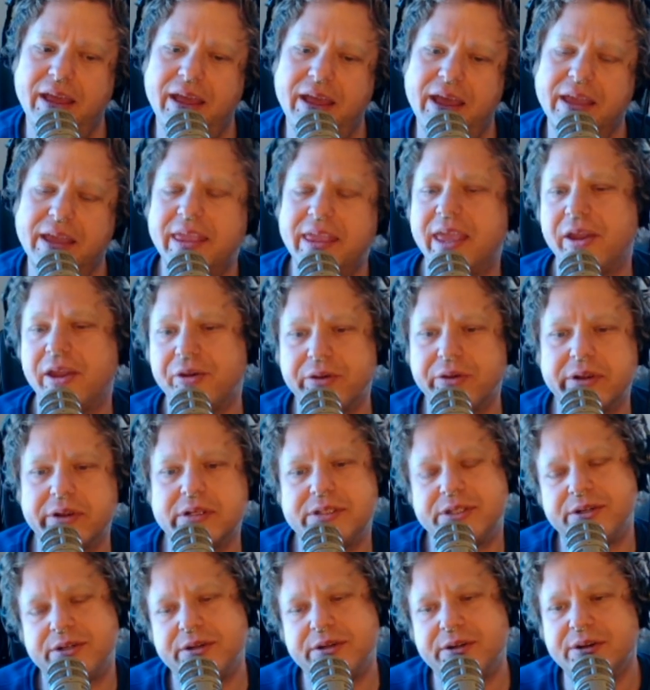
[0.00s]
a
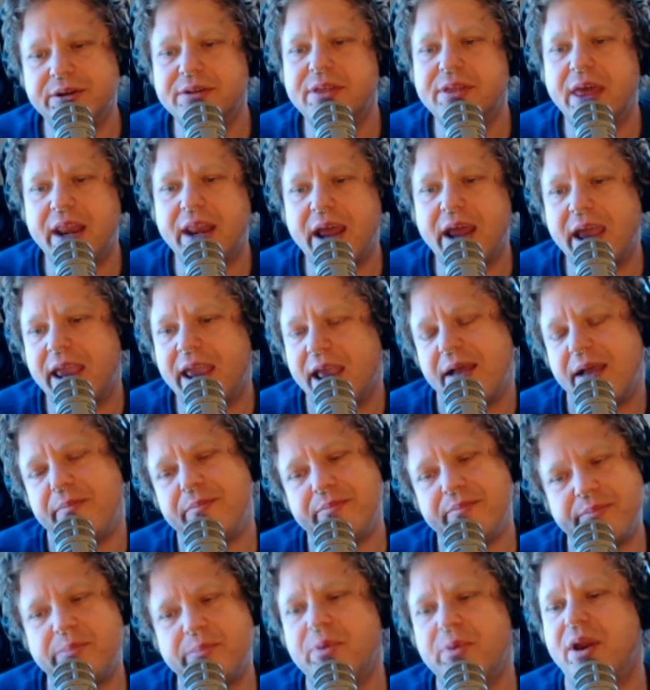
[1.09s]
character that I
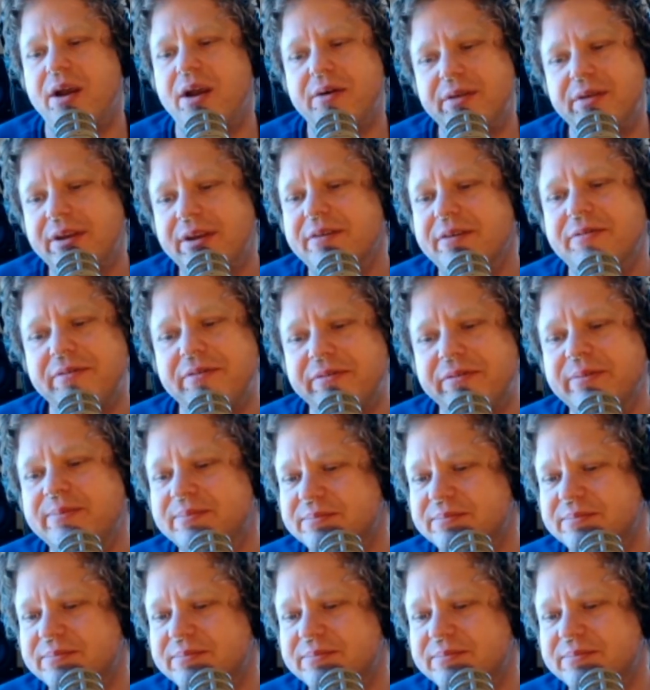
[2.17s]
am proud of.